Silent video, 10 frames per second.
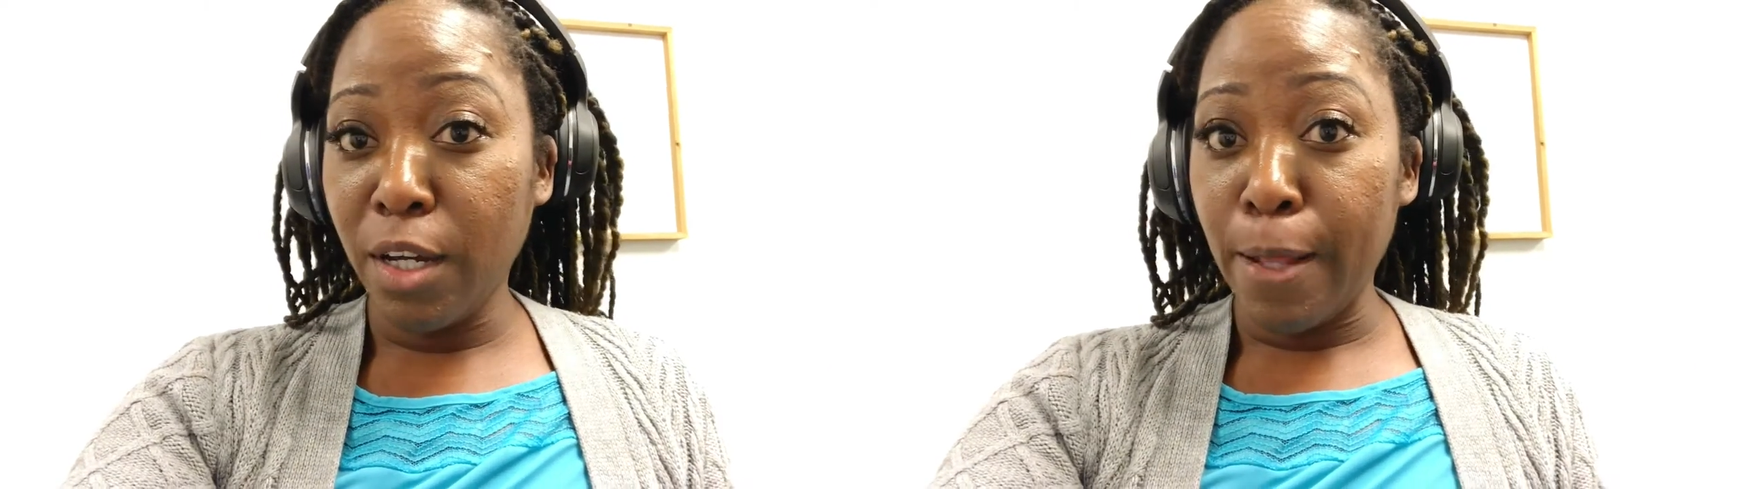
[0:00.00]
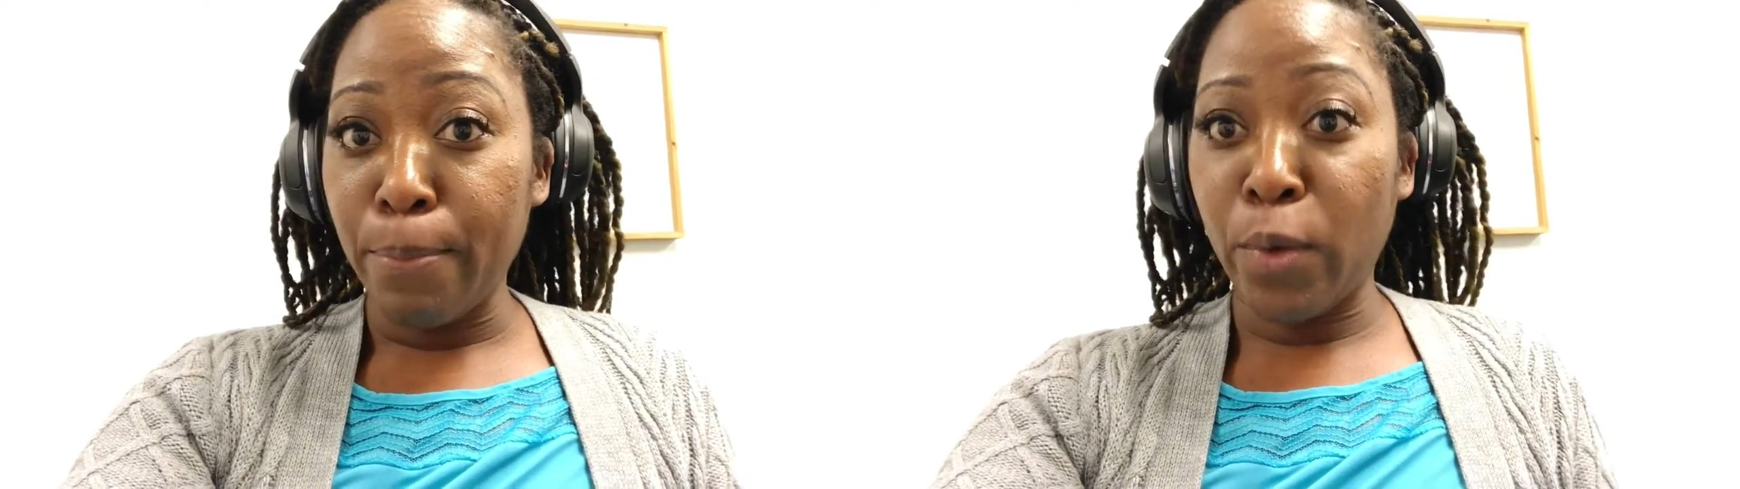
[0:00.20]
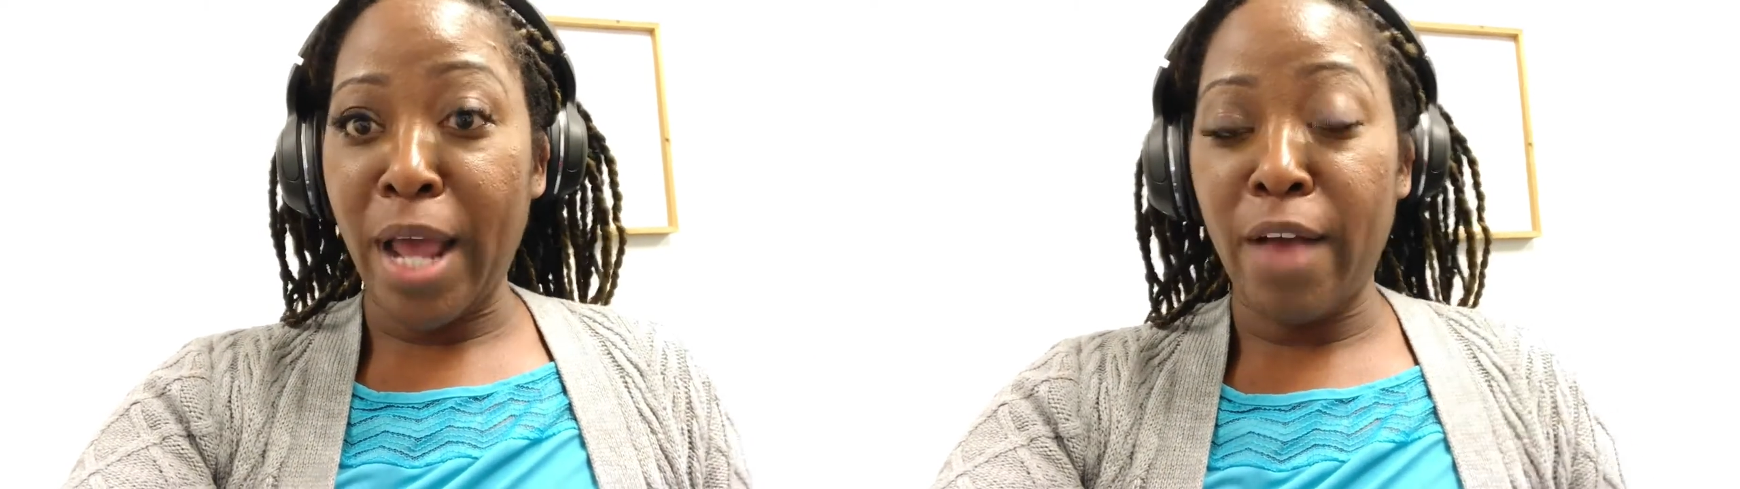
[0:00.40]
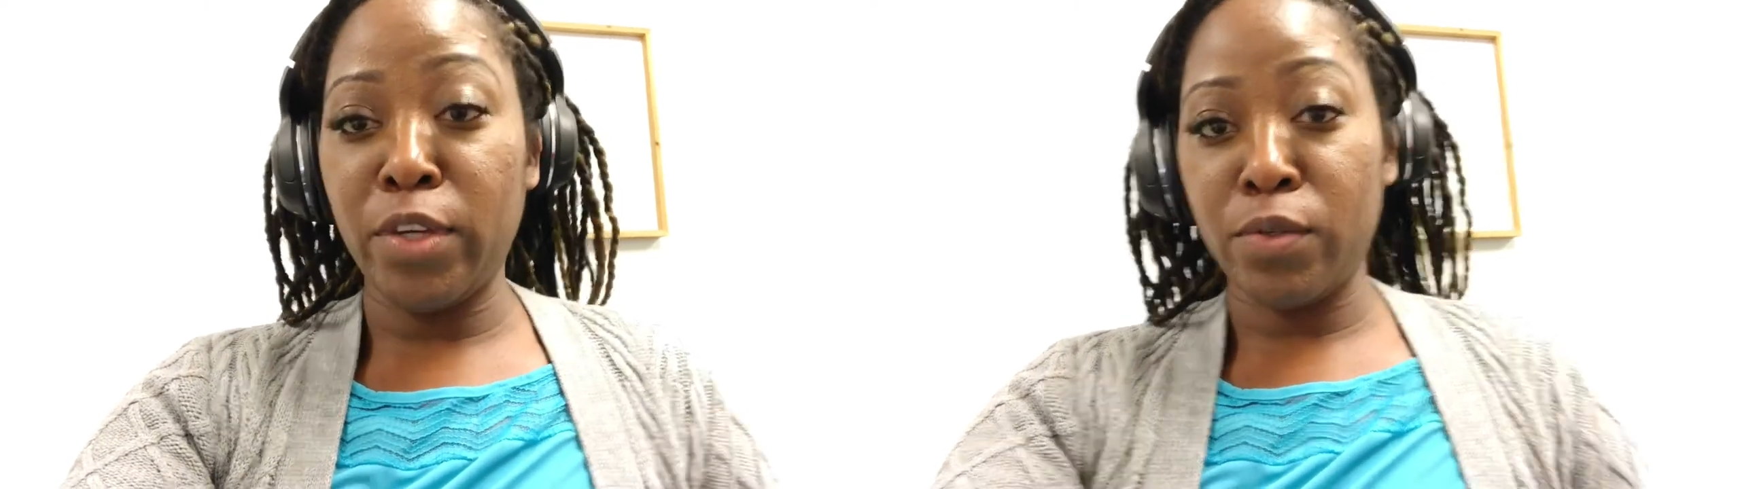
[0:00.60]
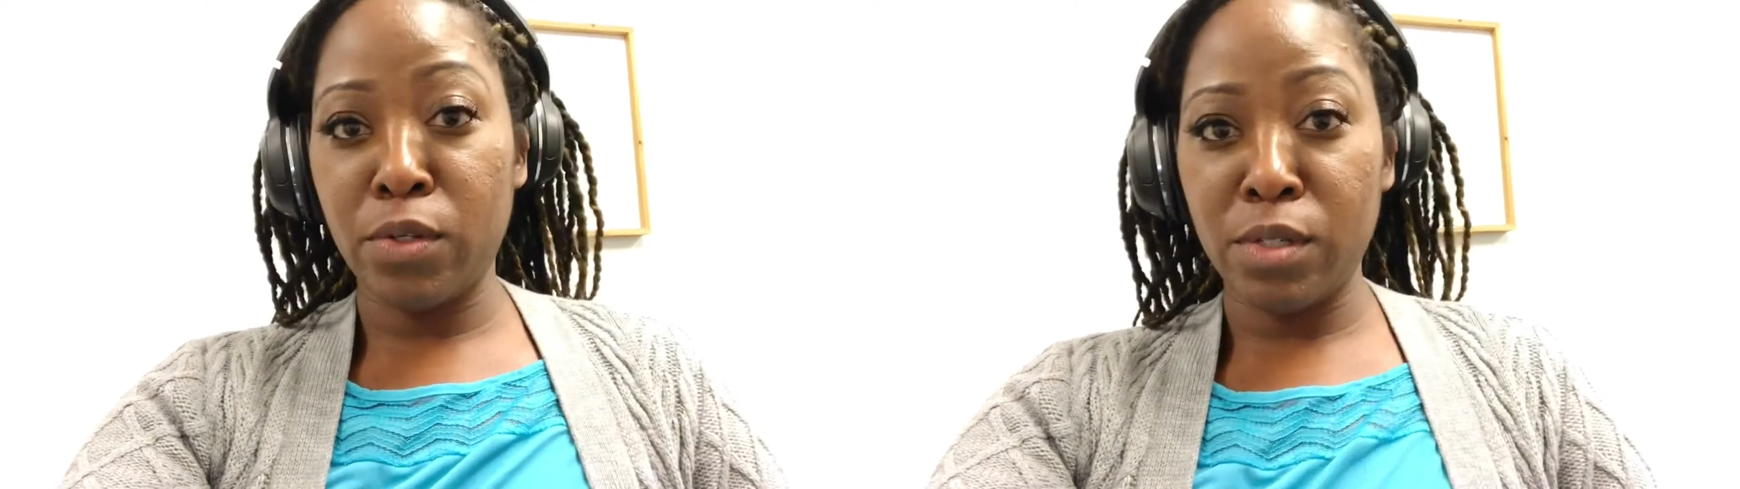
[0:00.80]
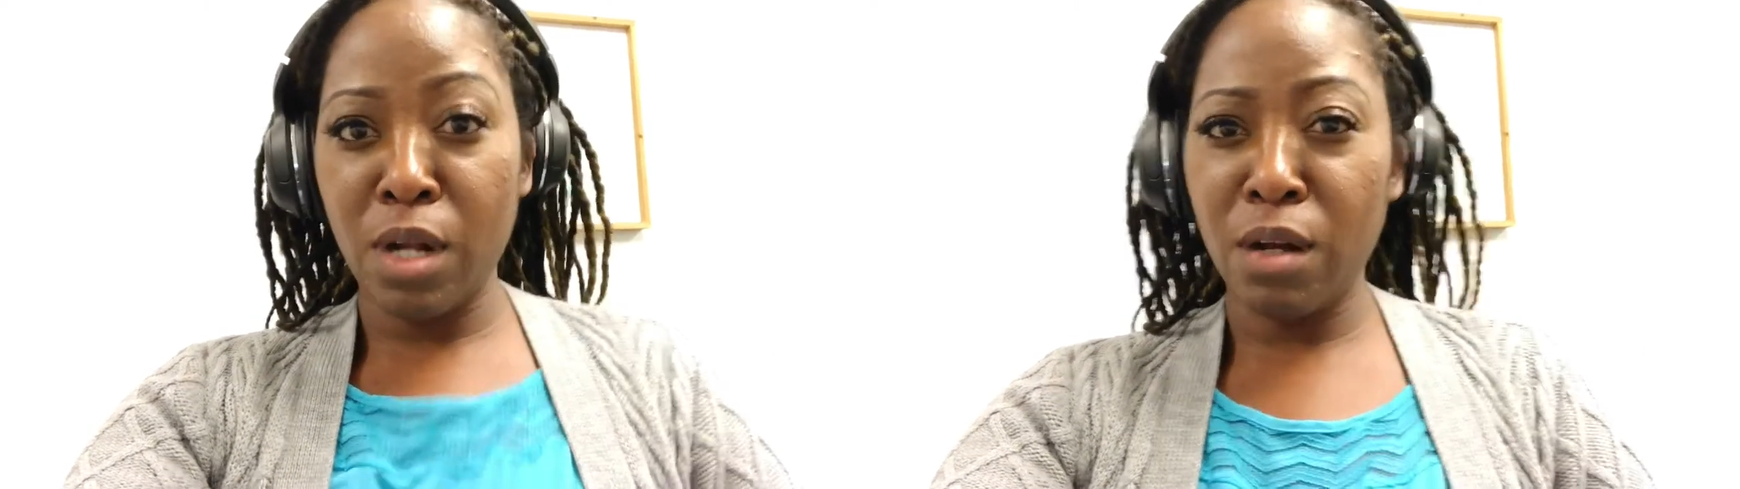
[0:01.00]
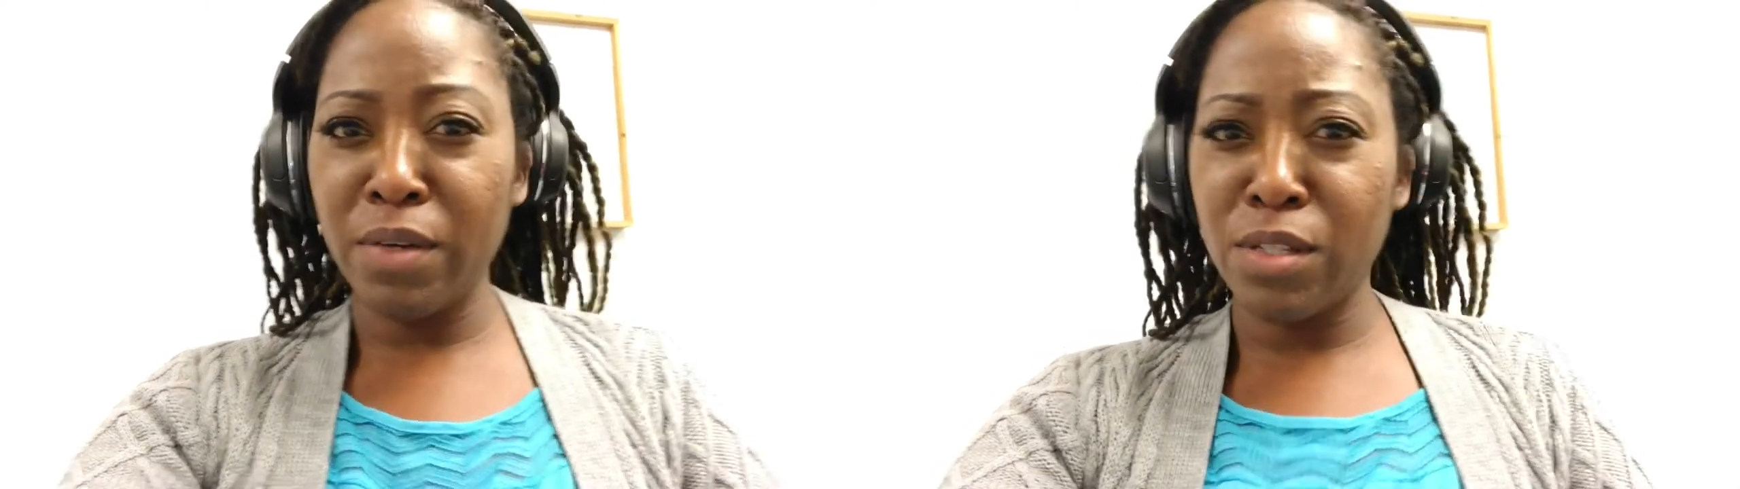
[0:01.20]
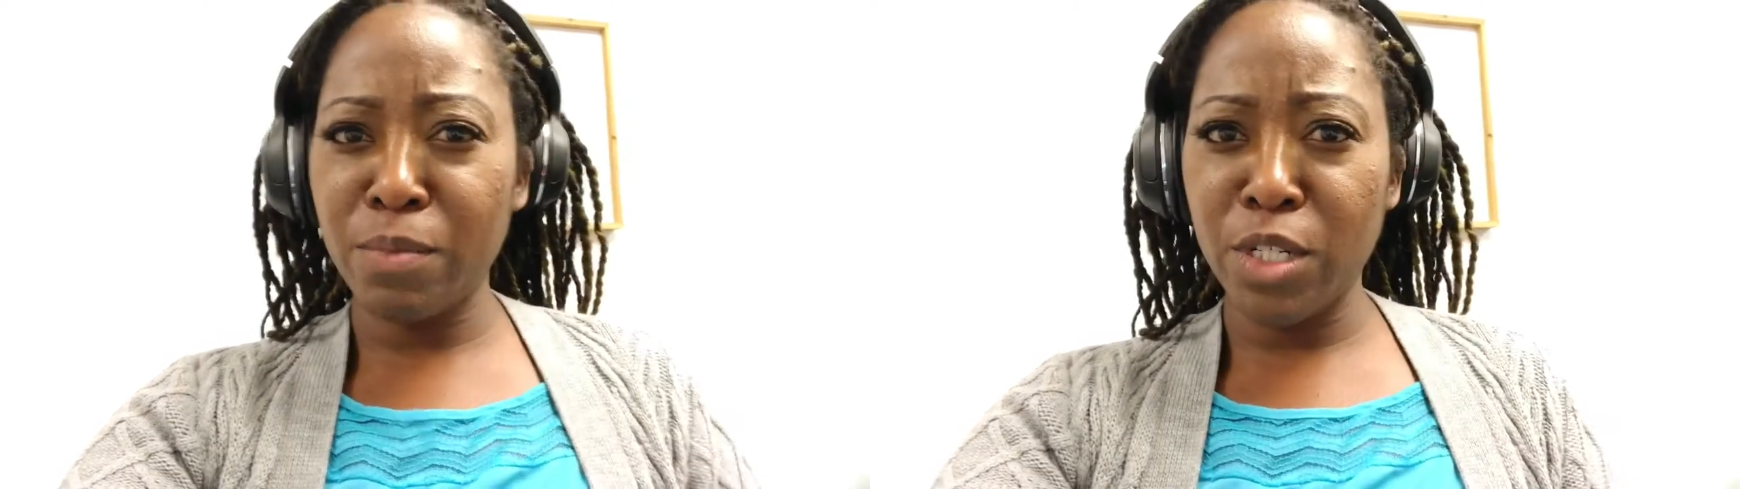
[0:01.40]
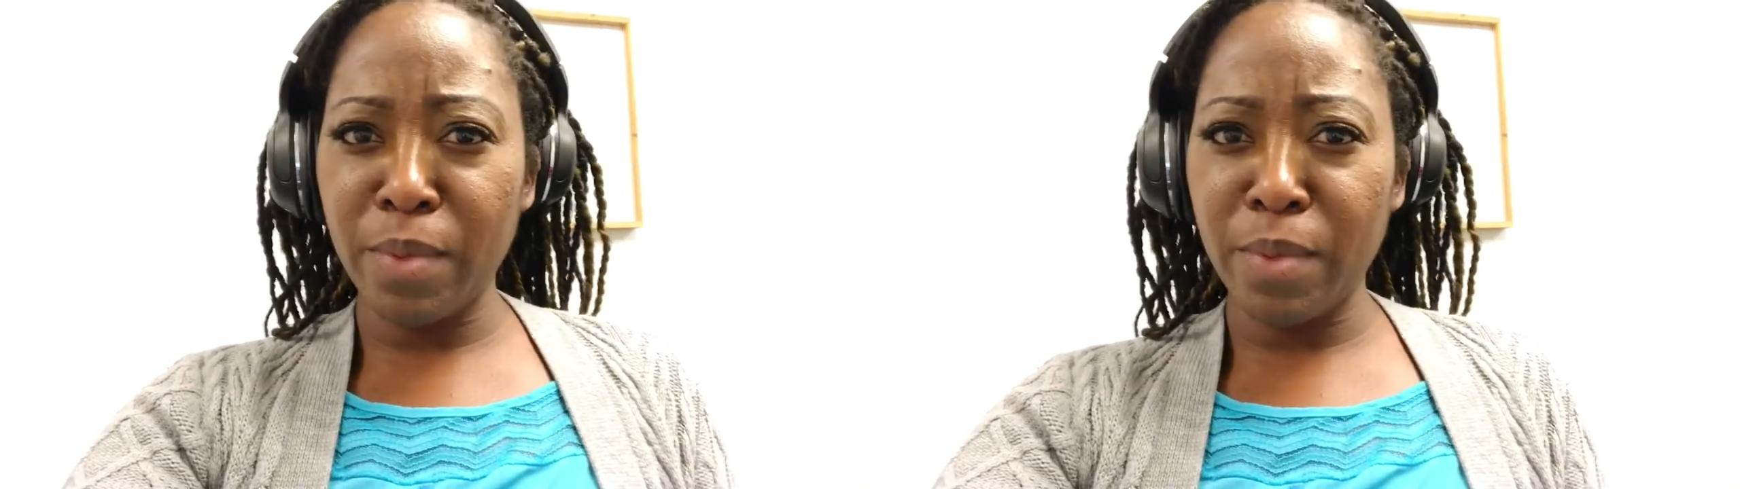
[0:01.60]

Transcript: what have you. So it's not always so much